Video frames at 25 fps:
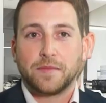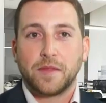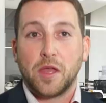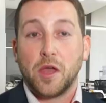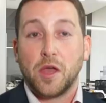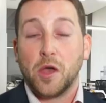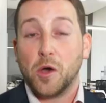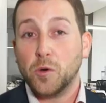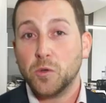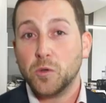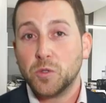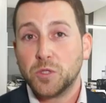
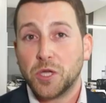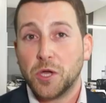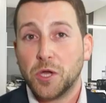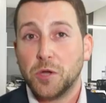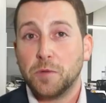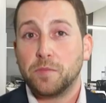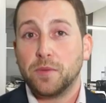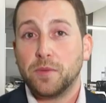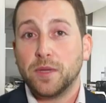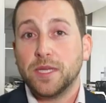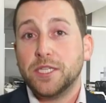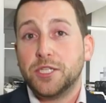Also,
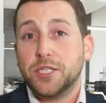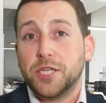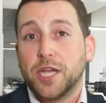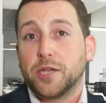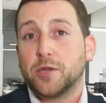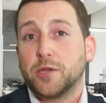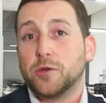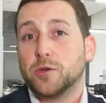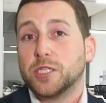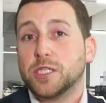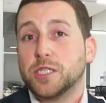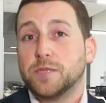please
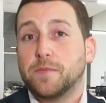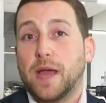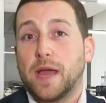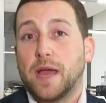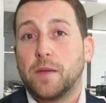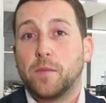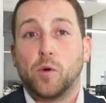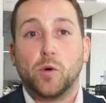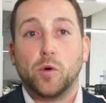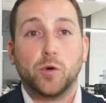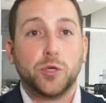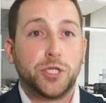check your
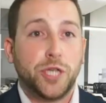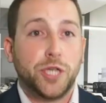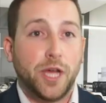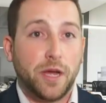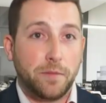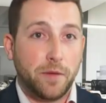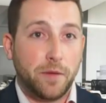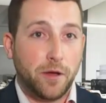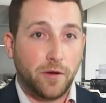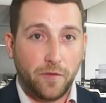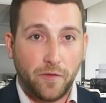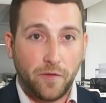spam or junk
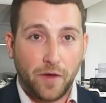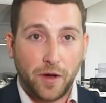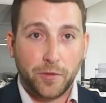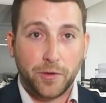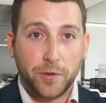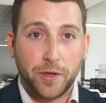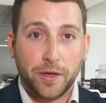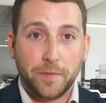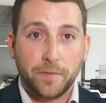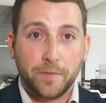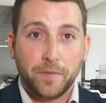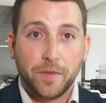mail
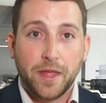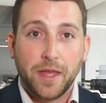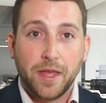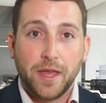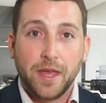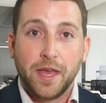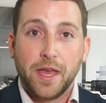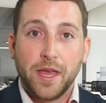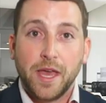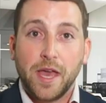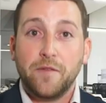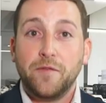folder.
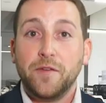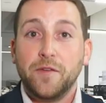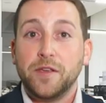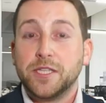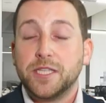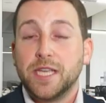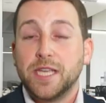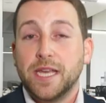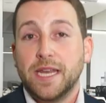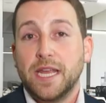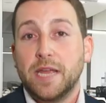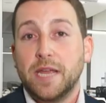If you
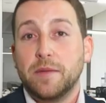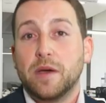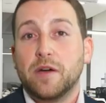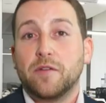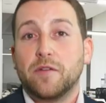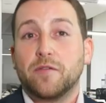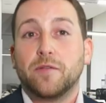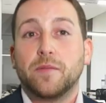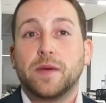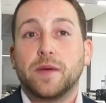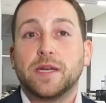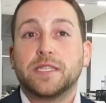see an email
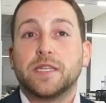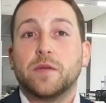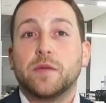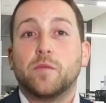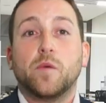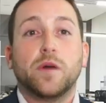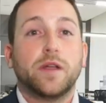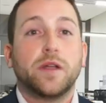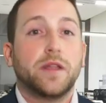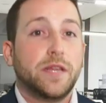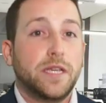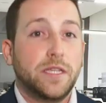from us in
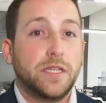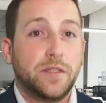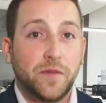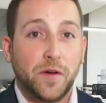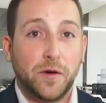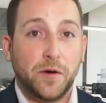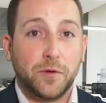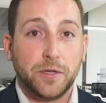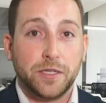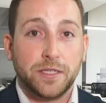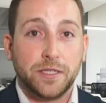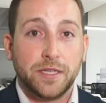one of these
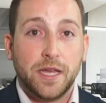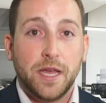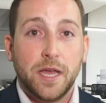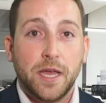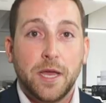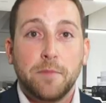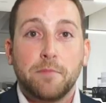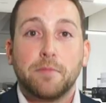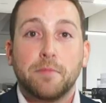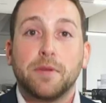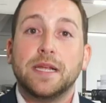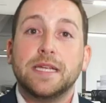folders,
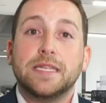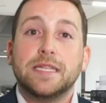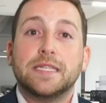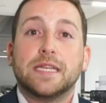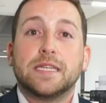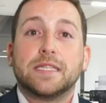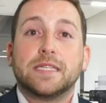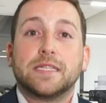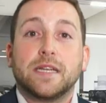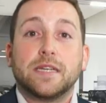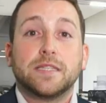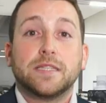please
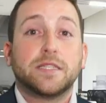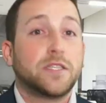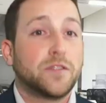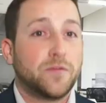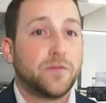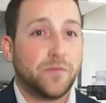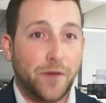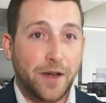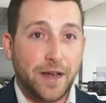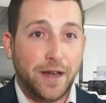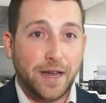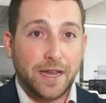list us as
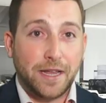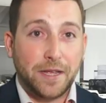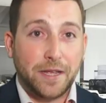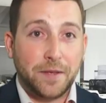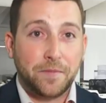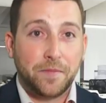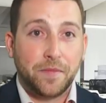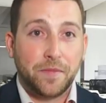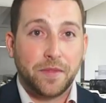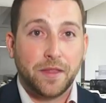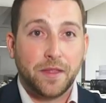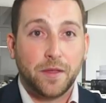friendly.
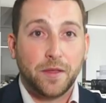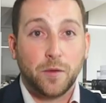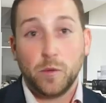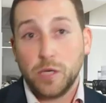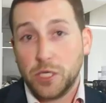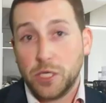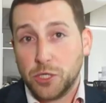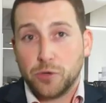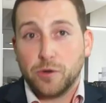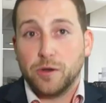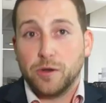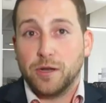We
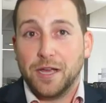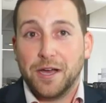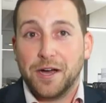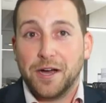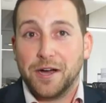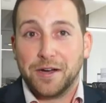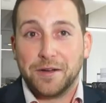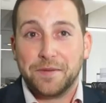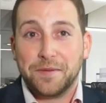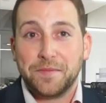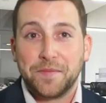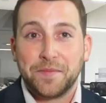truly are.